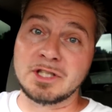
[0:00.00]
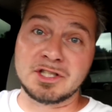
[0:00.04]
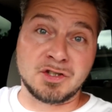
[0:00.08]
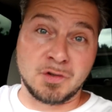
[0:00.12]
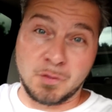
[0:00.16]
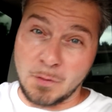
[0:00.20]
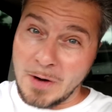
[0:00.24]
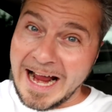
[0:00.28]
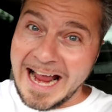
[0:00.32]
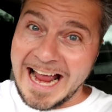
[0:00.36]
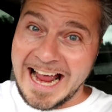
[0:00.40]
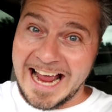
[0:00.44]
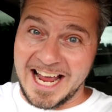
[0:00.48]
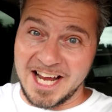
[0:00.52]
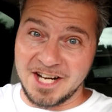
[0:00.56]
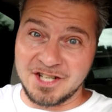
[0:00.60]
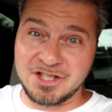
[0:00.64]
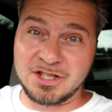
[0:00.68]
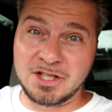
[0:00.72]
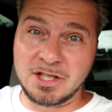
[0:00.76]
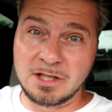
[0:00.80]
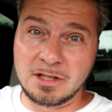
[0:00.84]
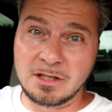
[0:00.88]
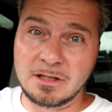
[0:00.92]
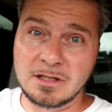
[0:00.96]
the
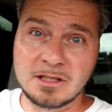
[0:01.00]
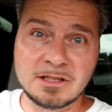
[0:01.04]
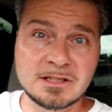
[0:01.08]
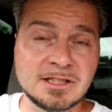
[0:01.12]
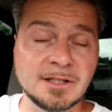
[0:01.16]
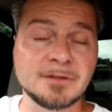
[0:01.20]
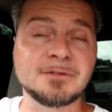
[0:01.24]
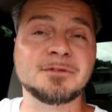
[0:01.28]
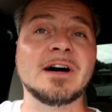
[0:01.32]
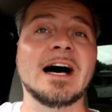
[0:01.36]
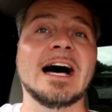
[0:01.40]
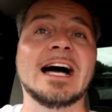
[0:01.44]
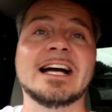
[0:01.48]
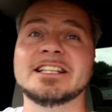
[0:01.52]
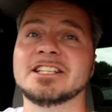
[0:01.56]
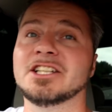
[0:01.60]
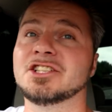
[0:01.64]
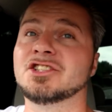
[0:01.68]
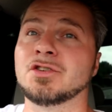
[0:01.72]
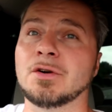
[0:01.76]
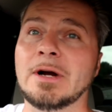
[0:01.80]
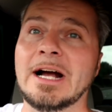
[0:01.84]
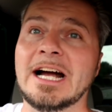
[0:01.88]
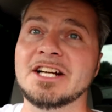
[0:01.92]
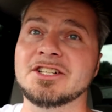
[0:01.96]
trash to find
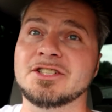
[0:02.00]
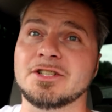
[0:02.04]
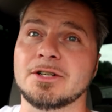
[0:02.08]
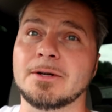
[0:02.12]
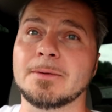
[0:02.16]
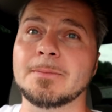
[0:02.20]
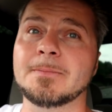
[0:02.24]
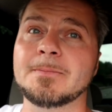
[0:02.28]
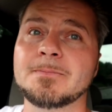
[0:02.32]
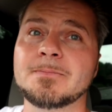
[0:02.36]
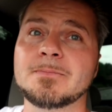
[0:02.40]
the treasure.